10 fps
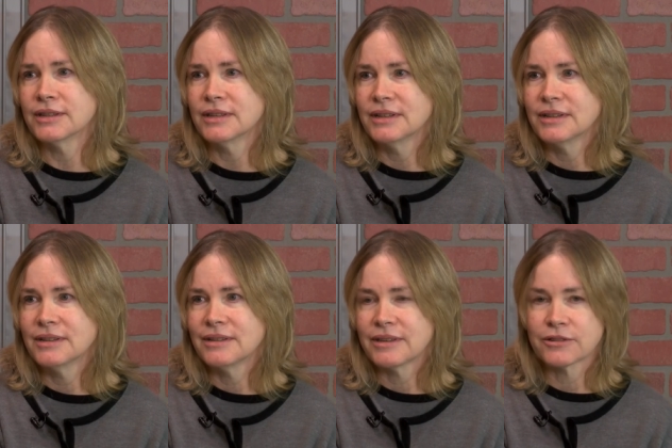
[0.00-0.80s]
I
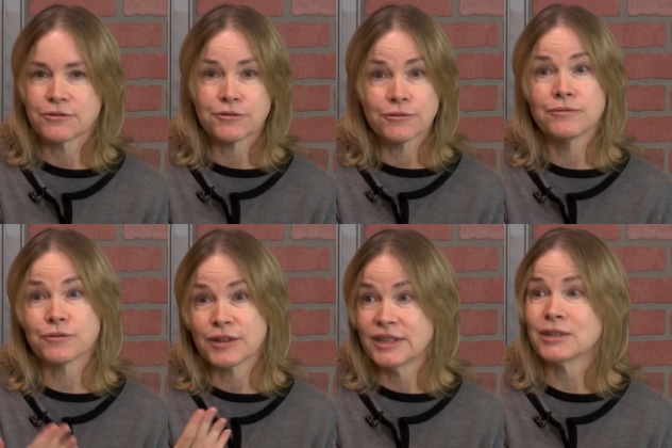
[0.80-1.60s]
see. That are true
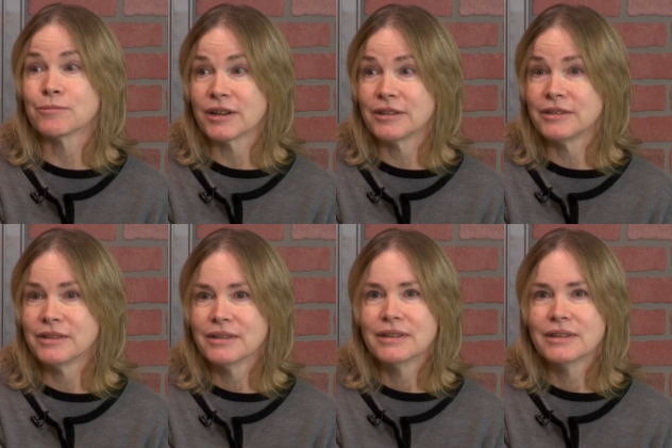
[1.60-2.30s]
for anyone.